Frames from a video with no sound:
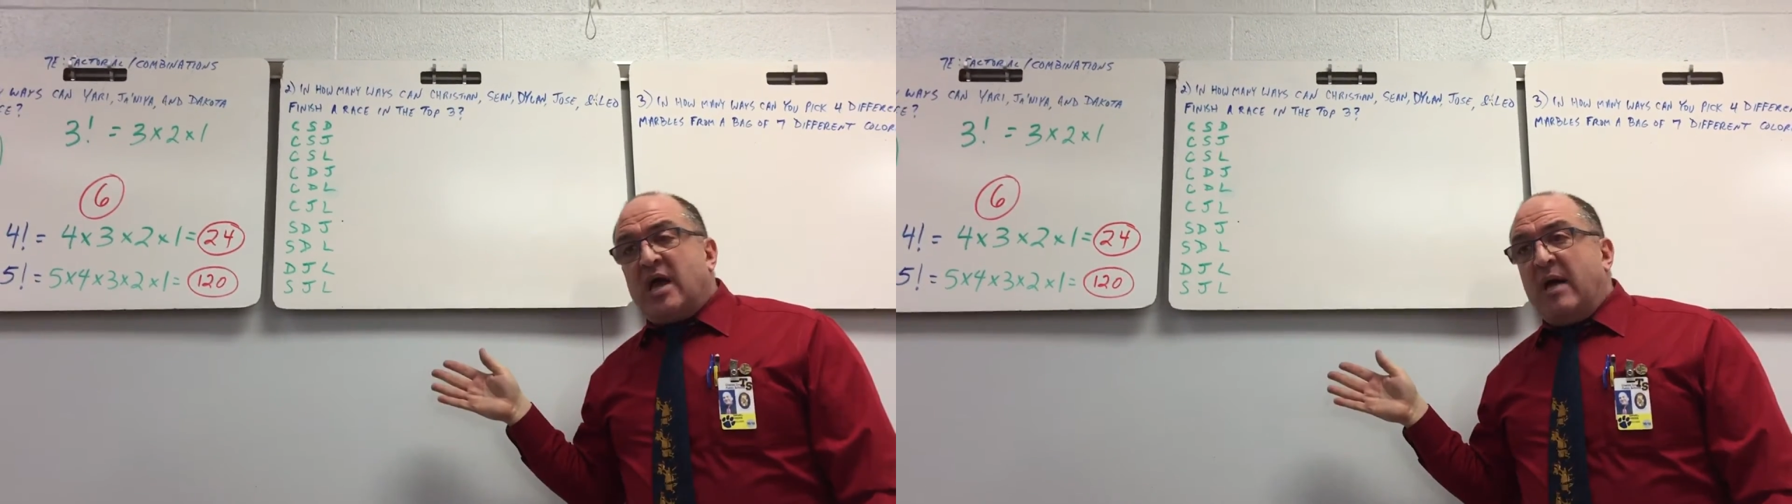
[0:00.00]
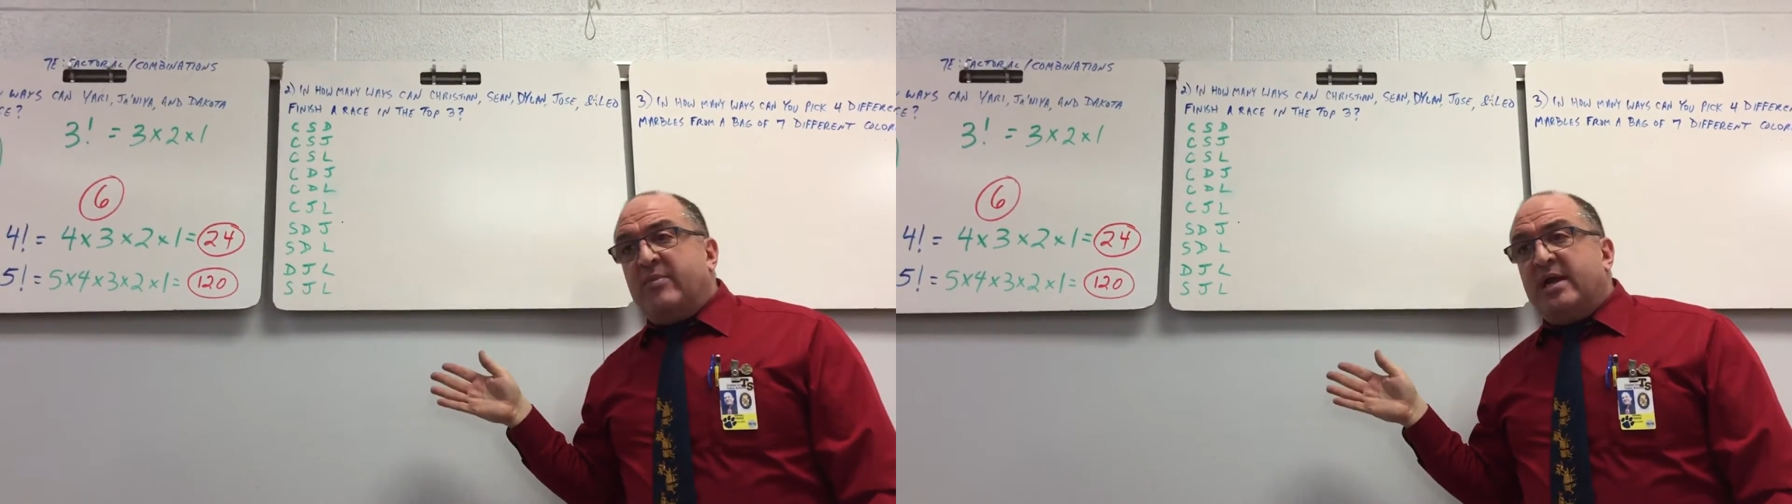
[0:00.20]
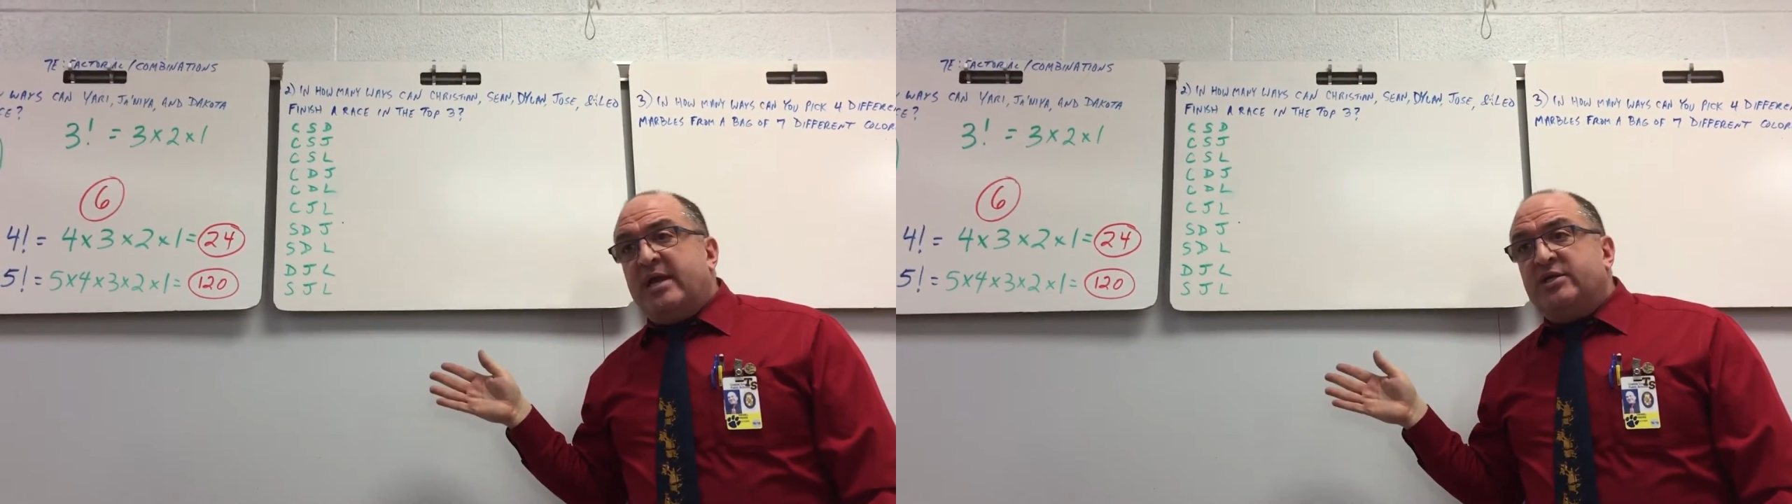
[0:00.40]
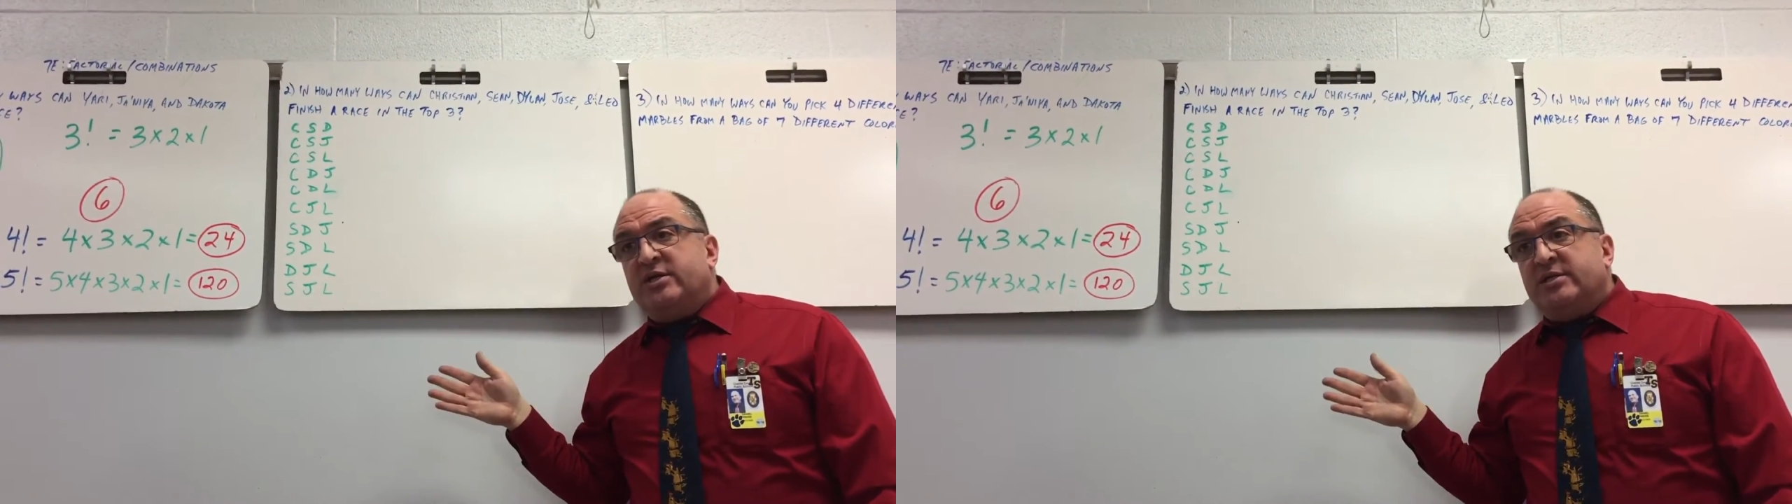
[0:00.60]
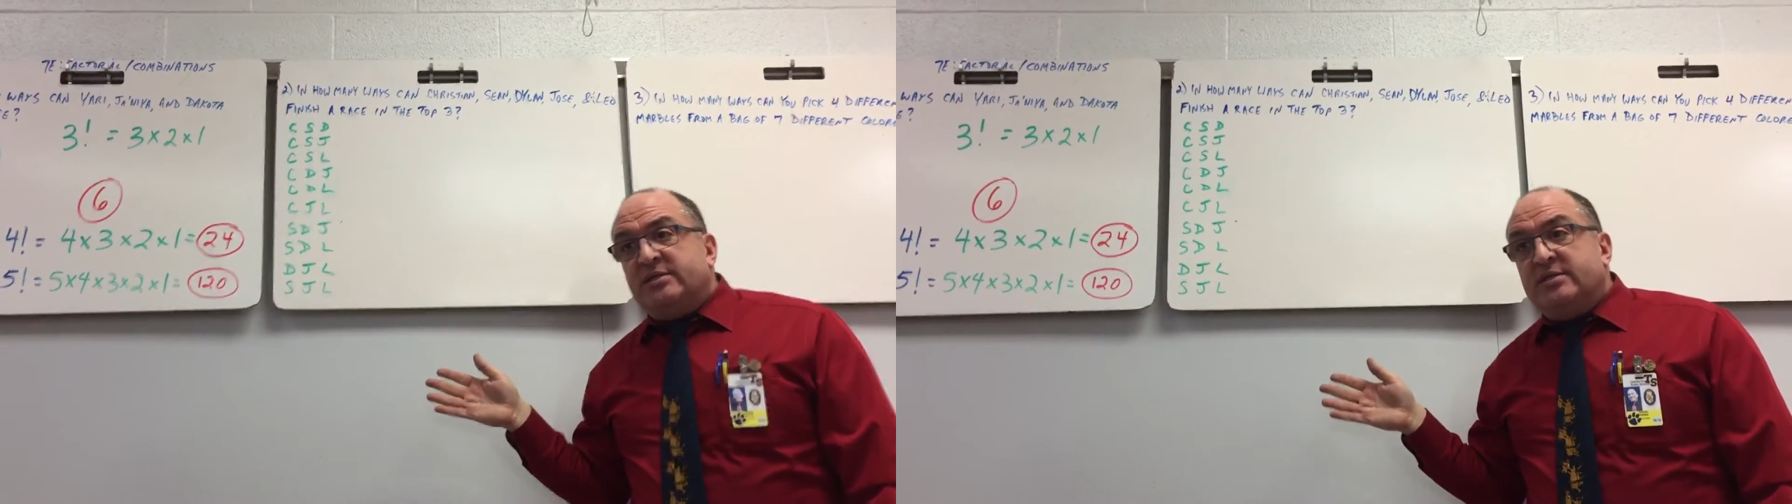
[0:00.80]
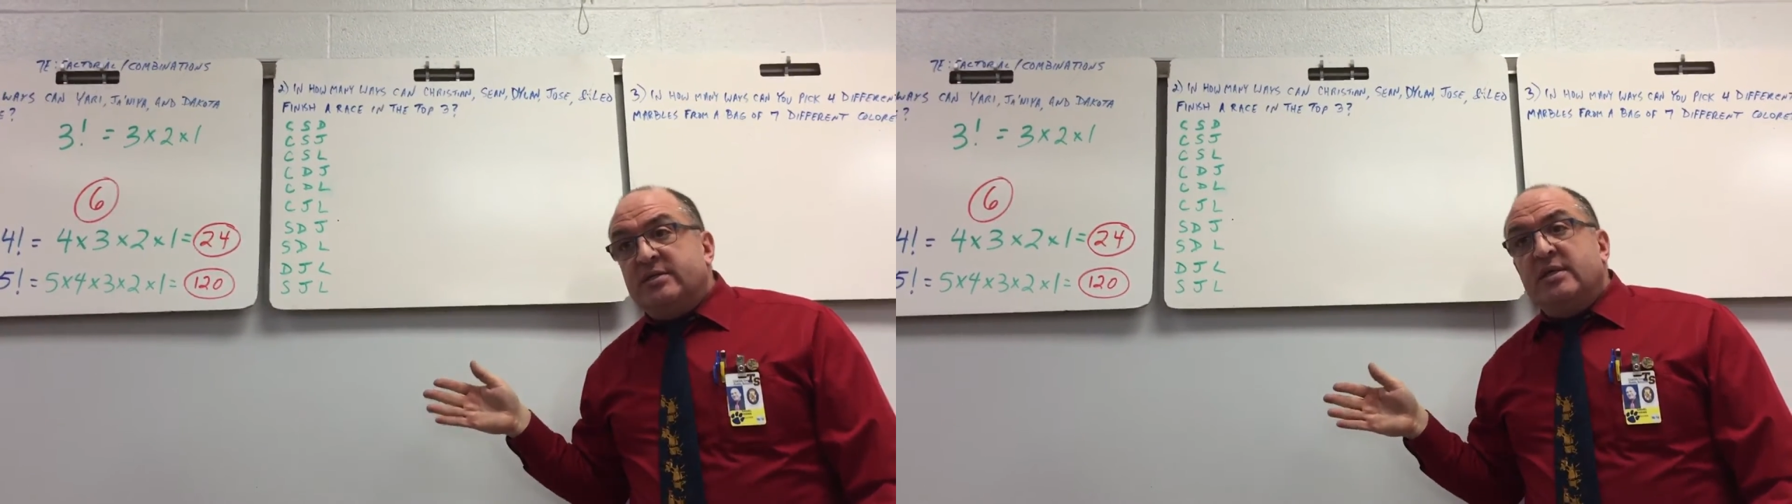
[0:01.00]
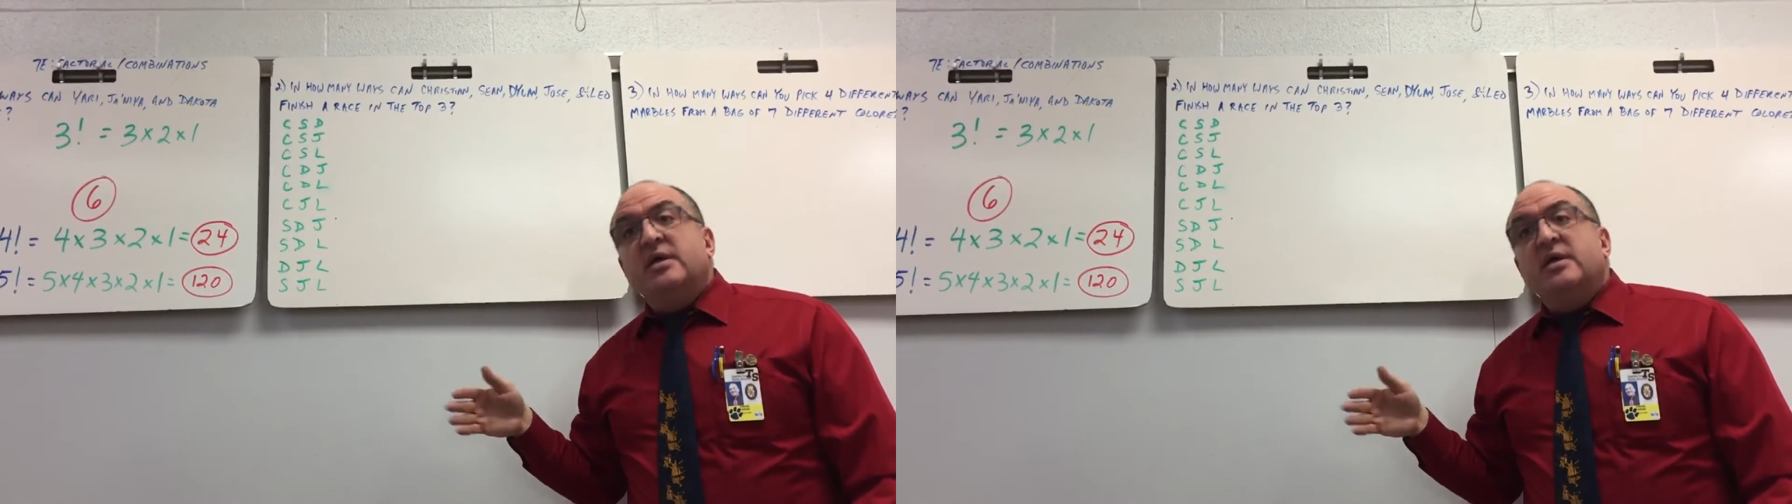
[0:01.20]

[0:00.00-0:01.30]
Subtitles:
combinations?